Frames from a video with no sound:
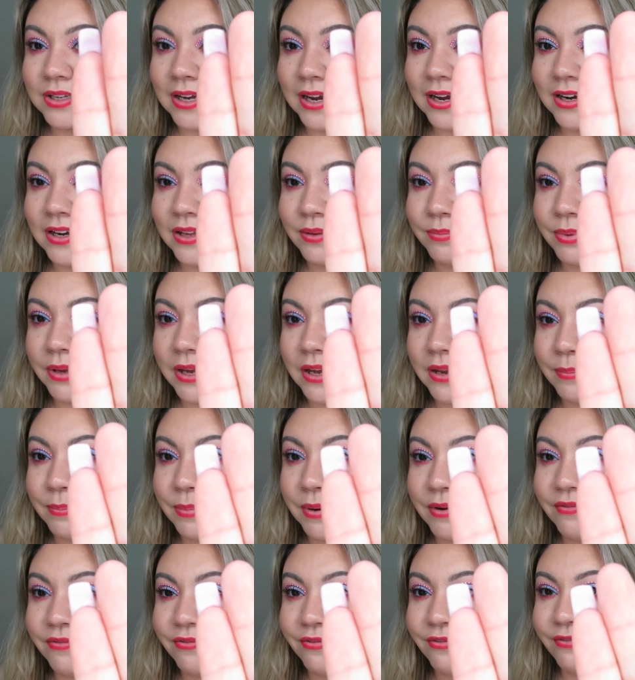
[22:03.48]
tiny bit,
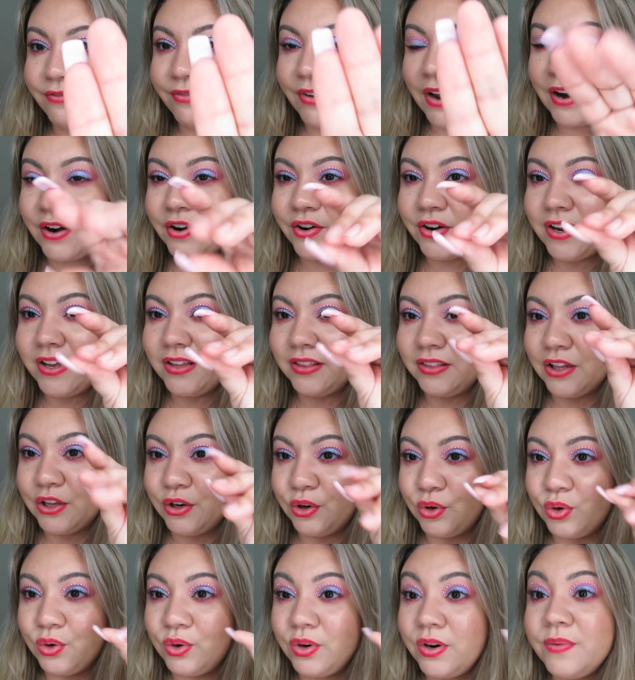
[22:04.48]
but very
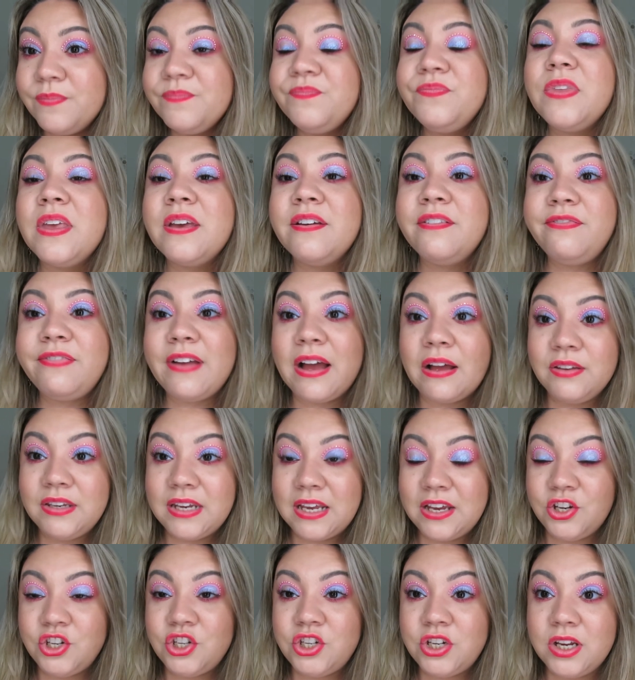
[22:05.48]
little
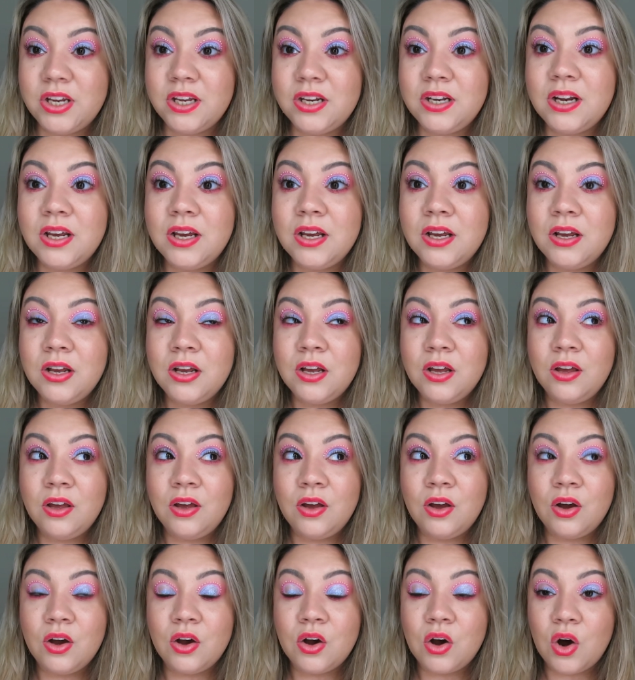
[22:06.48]
foundation
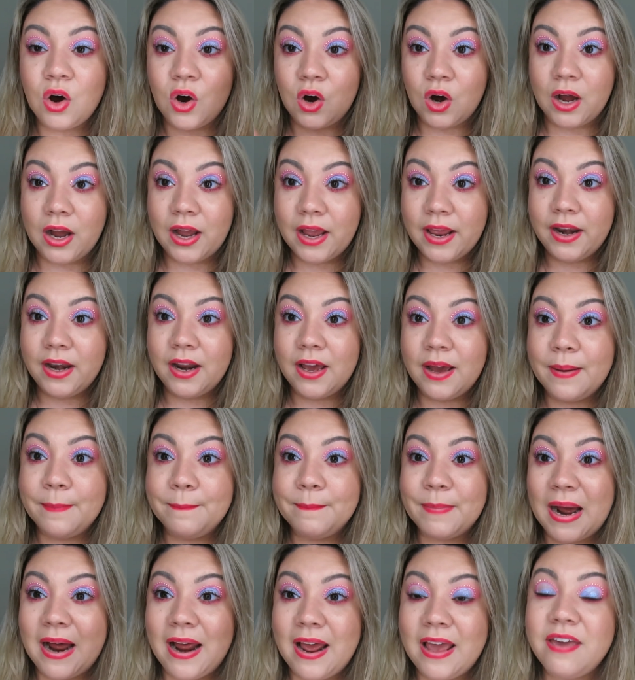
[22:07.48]
on
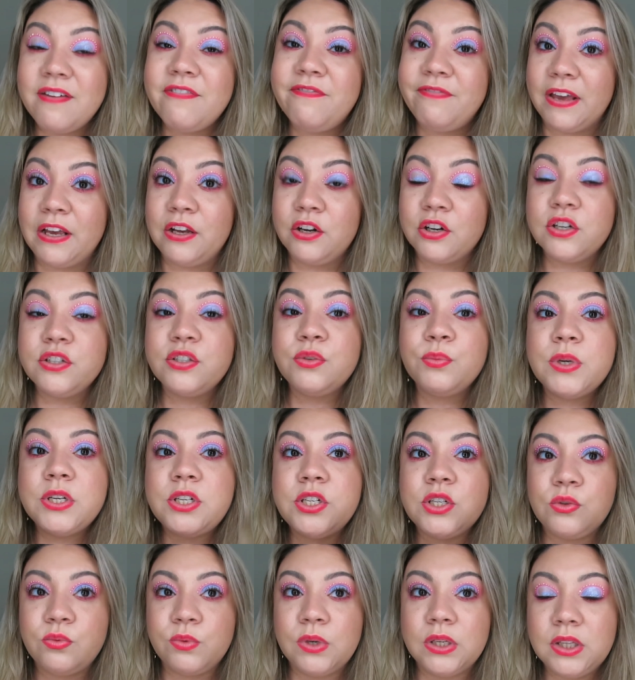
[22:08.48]
my fingers,
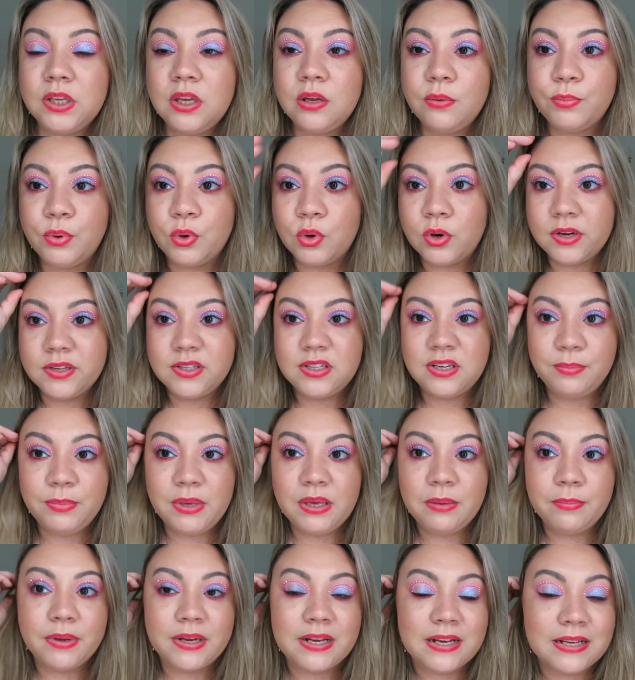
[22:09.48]
which is really important to
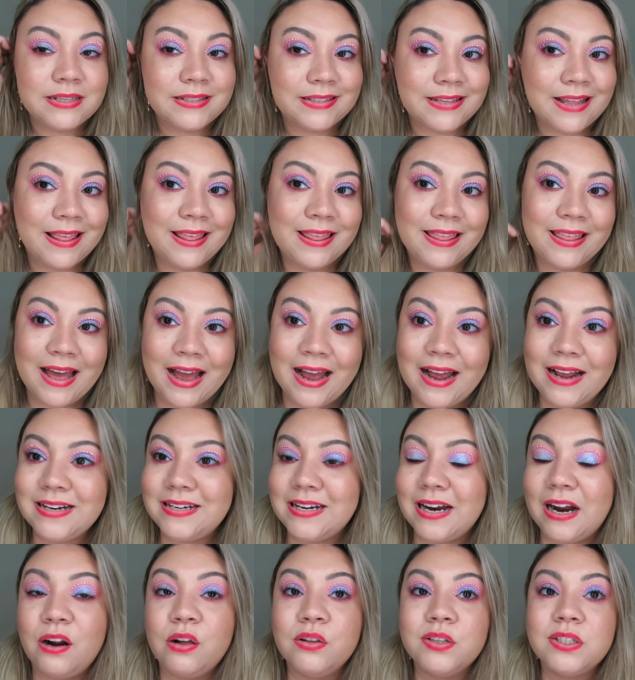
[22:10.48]
me because that
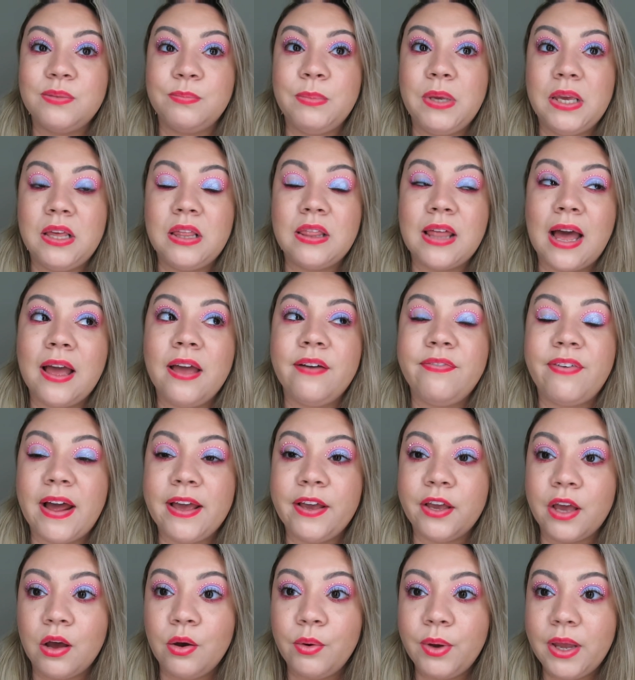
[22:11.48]
tells me that if
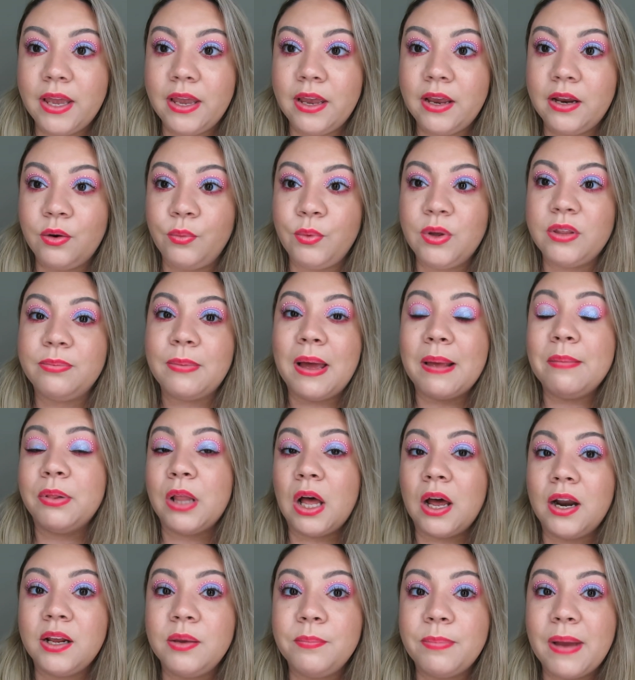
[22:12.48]
I go in with my
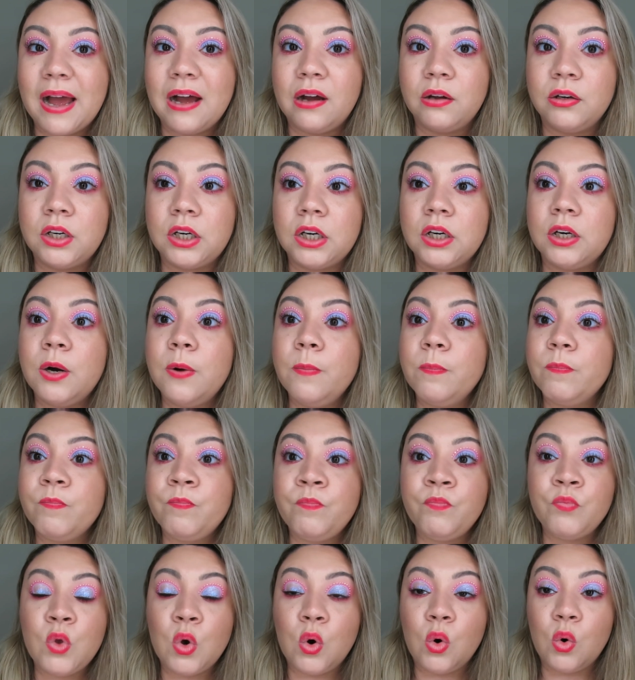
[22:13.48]
blotting powder
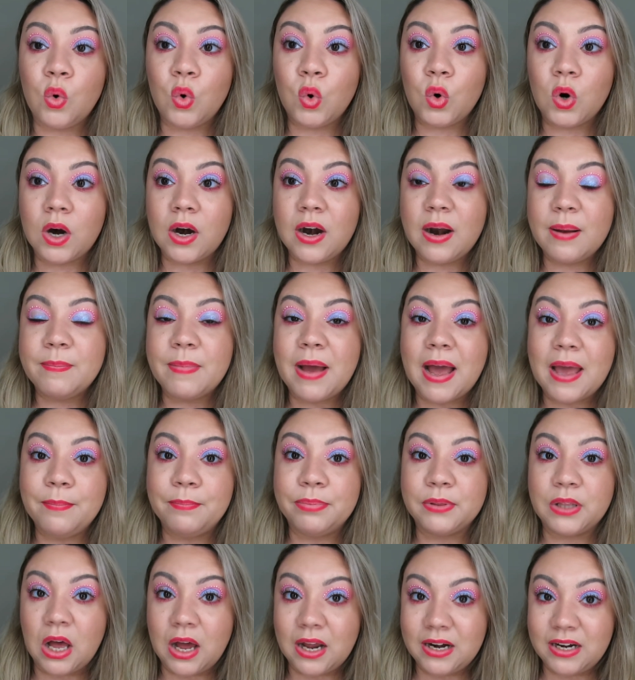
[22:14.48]
or my
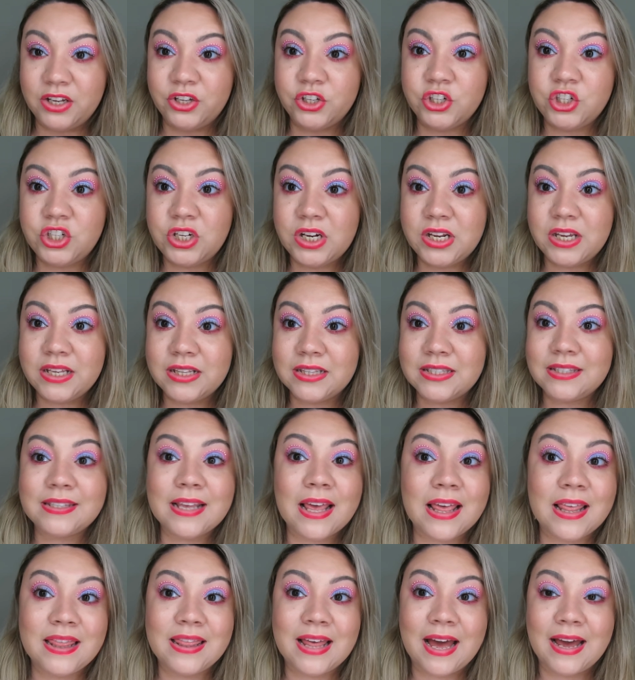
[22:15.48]
blotting sheets,
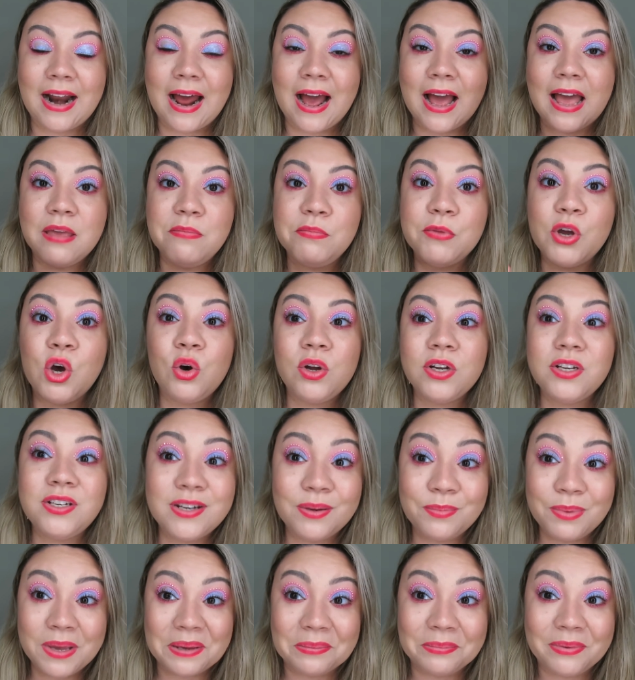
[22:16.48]
that I'm going
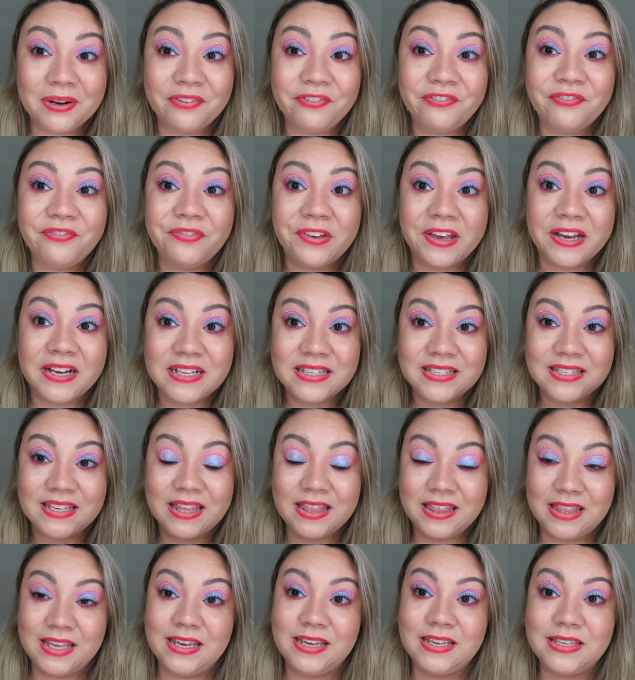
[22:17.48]
to be able to fix
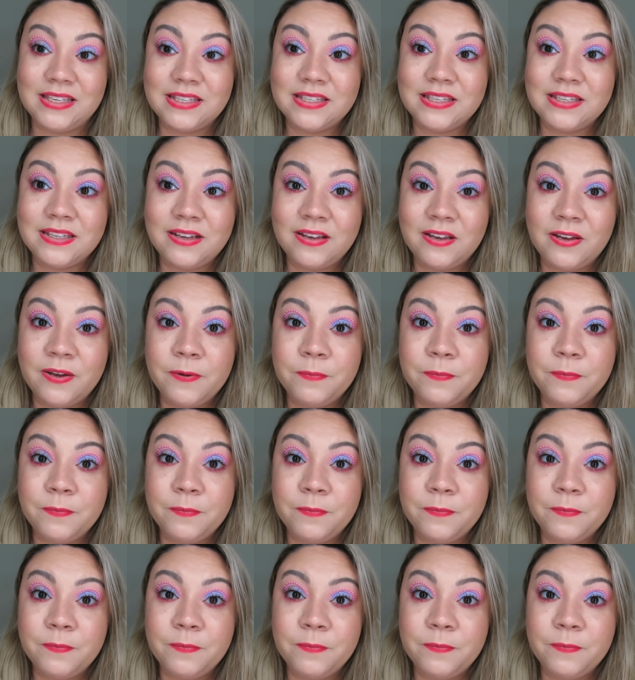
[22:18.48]
this.